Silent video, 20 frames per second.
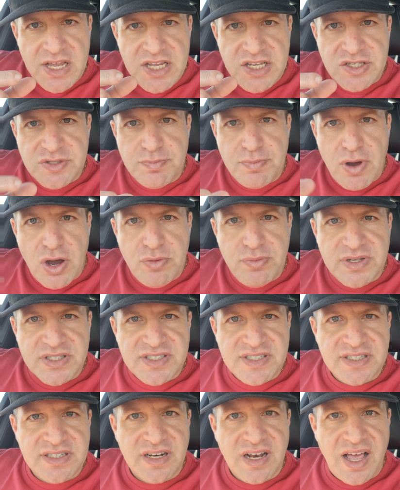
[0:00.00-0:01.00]
is
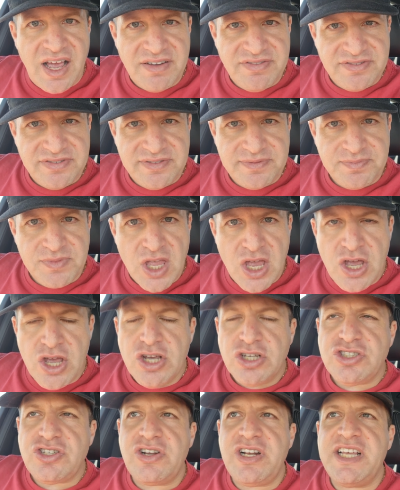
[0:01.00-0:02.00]
moments in life
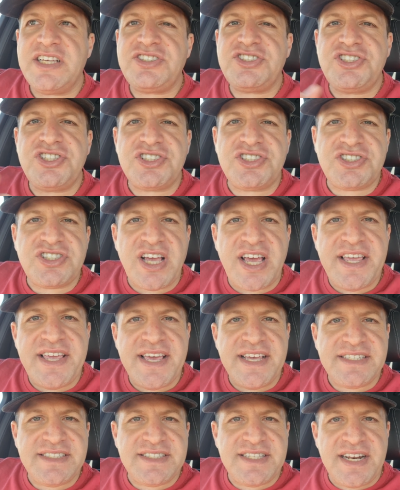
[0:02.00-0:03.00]
so let's just say
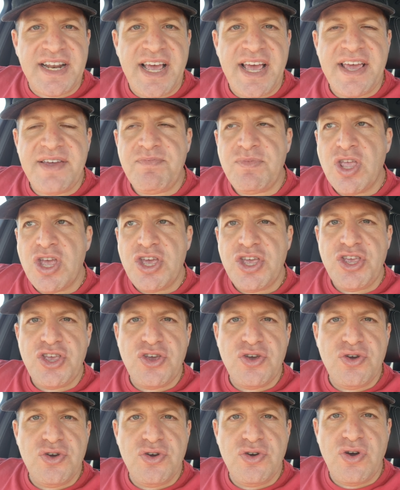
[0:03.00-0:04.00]
yesterday
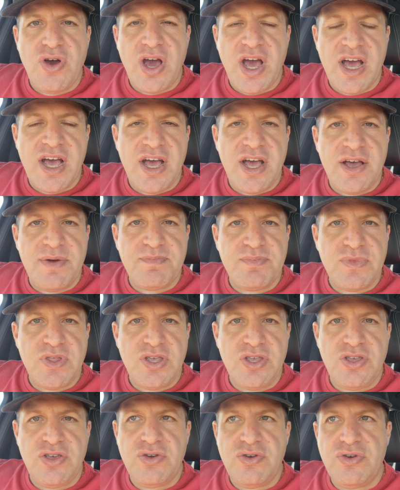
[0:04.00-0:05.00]
you um,
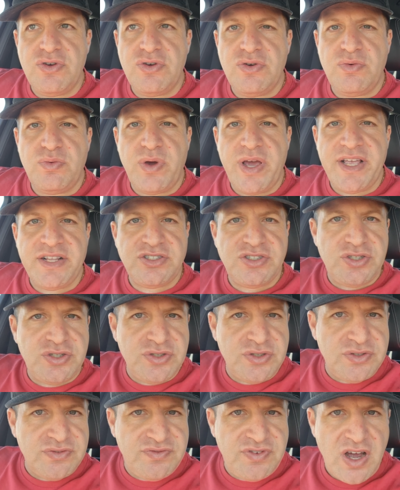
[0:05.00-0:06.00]
you went
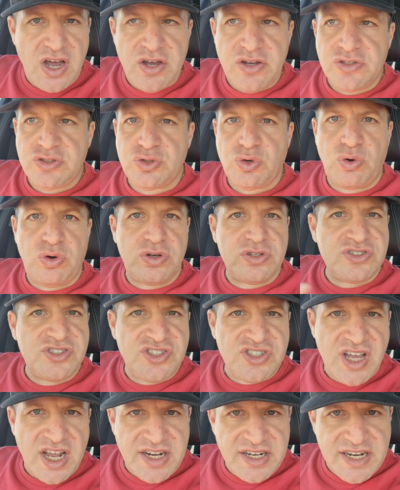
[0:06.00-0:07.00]
to vote on
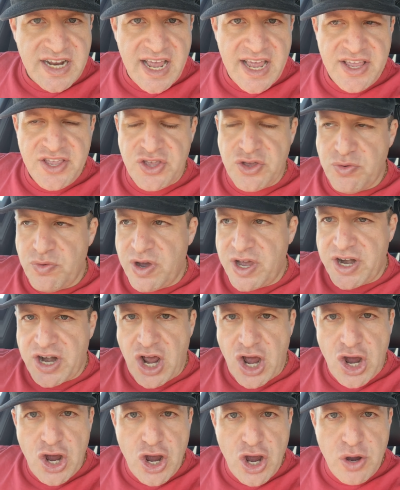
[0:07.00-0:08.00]
Sunday. You were at
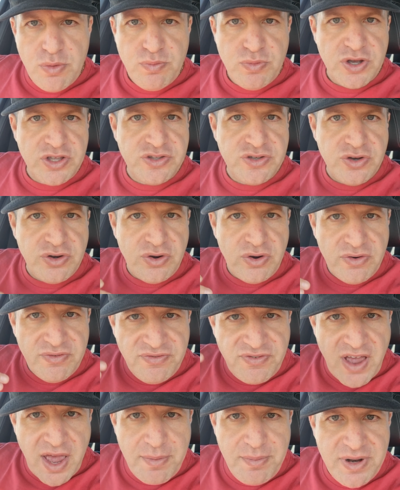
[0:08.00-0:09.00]
home with your
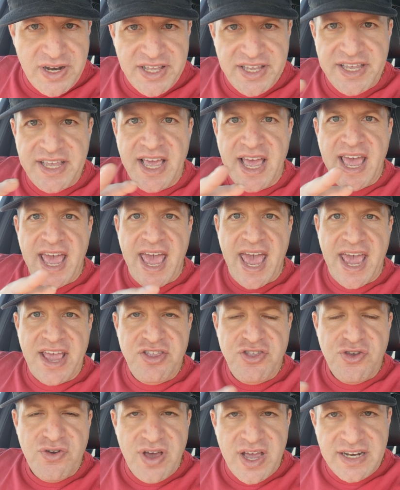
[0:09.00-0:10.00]
family
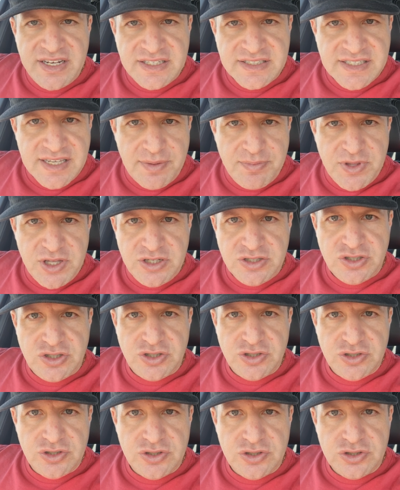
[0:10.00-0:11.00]
and you had something
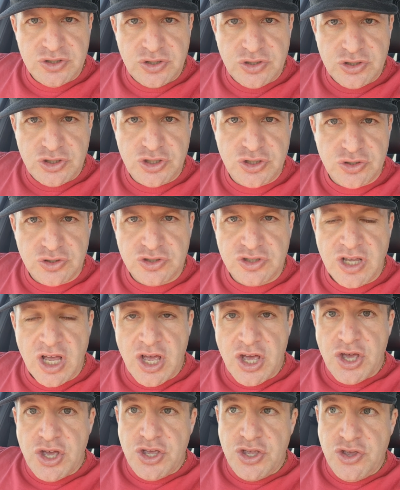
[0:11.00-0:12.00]
to to choose.
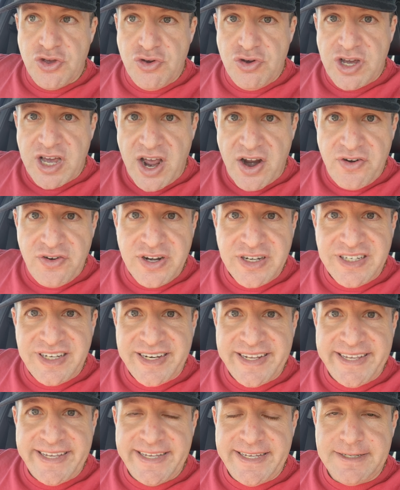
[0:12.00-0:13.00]
You
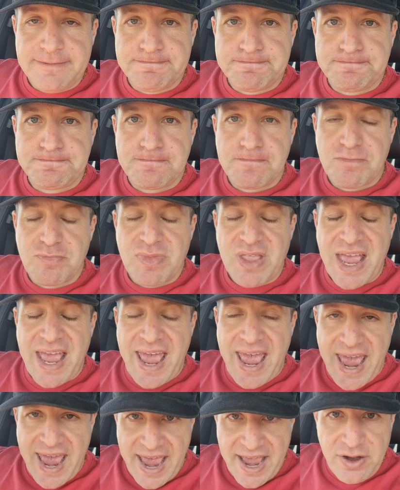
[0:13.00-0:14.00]
currently
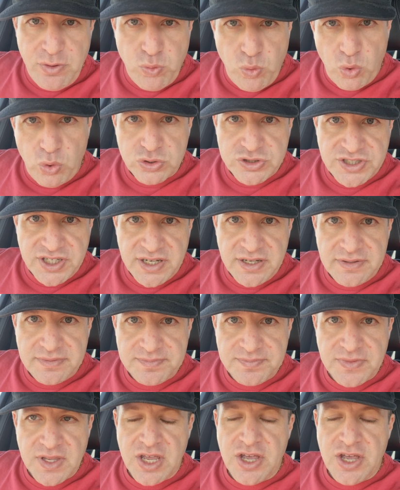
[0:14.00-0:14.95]
had water.